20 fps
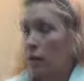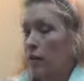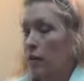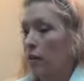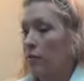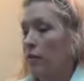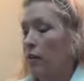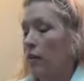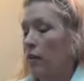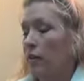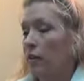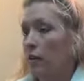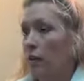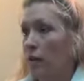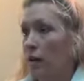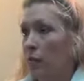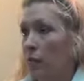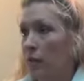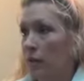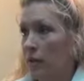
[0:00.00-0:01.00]
But I feel like
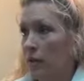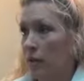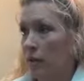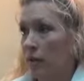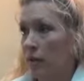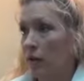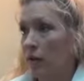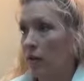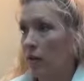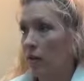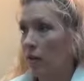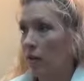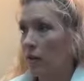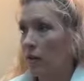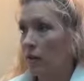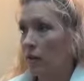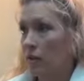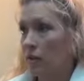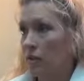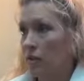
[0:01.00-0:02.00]
right up in here
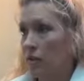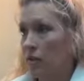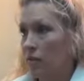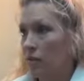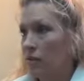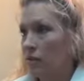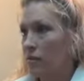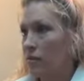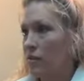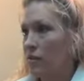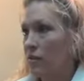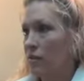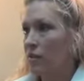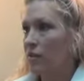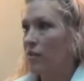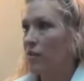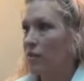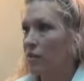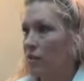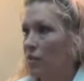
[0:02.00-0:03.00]
is just,
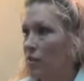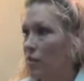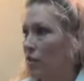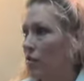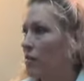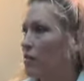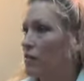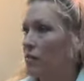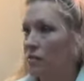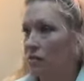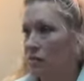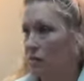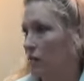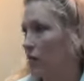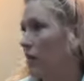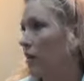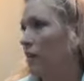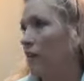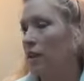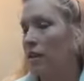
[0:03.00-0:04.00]
it's just,
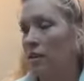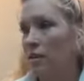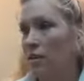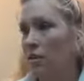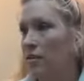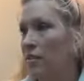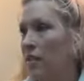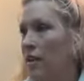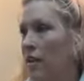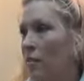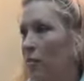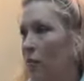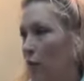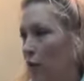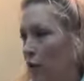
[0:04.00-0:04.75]
again, just that